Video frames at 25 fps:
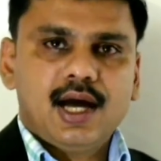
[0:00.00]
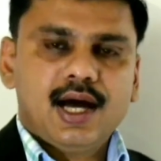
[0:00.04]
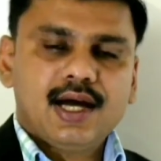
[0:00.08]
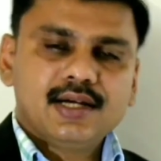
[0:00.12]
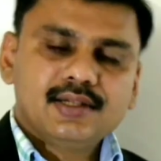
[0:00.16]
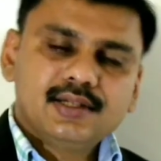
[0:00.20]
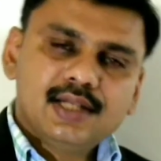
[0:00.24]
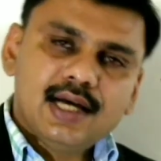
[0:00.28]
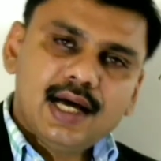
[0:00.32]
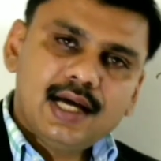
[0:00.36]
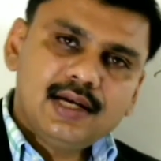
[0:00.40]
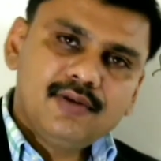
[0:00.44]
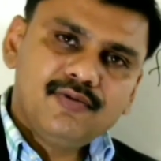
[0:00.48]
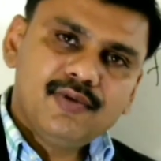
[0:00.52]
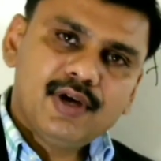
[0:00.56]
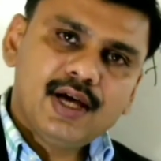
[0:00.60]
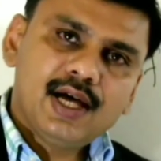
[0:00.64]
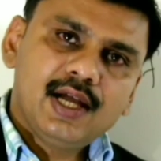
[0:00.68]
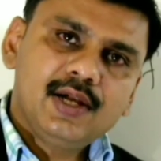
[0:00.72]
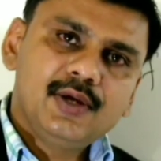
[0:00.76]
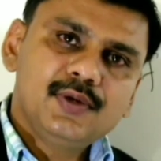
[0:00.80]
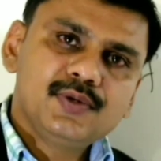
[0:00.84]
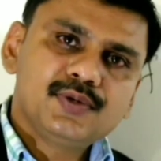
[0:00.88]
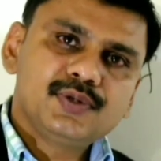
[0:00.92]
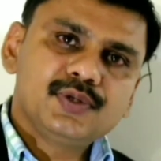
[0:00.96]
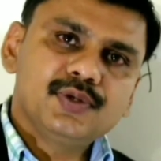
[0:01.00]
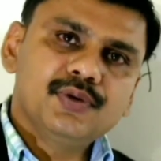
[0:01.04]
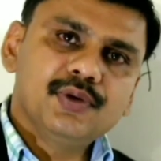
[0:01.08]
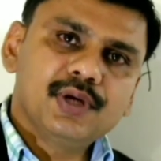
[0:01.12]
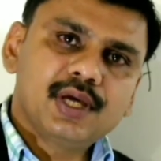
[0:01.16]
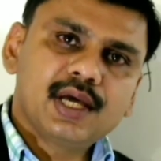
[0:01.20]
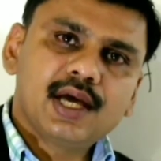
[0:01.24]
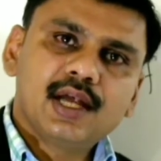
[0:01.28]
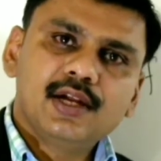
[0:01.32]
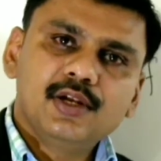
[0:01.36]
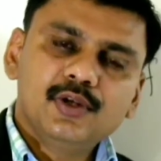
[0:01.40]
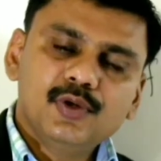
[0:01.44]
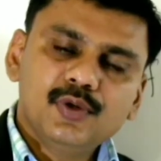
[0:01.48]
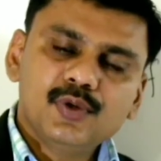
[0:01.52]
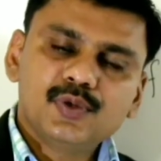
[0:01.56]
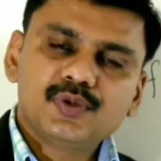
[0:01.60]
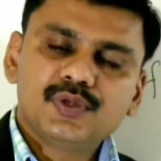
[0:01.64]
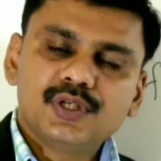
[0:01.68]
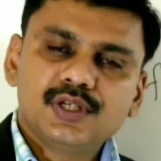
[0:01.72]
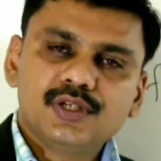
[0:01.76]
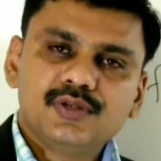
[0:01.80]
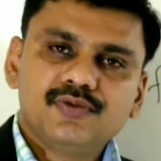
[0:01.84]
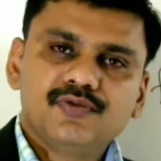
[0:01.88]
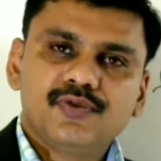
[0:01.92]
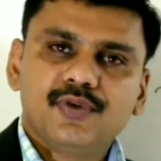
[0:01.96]
And that values you can
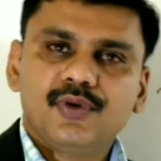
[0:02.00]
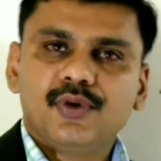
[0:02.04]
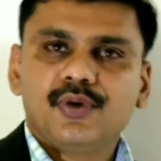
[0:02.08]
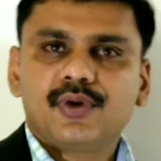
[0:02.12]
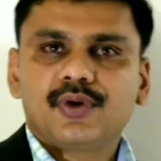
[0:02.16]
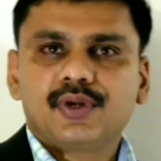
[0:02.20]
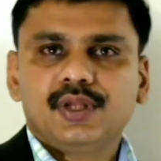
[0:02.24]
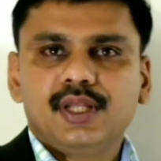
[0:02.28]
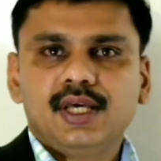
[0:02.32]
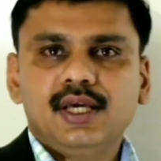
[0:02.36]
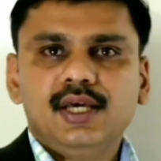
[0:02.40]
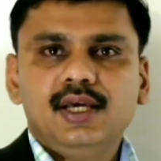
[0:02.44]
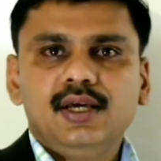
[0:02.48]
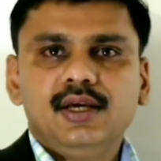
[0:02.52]
use it for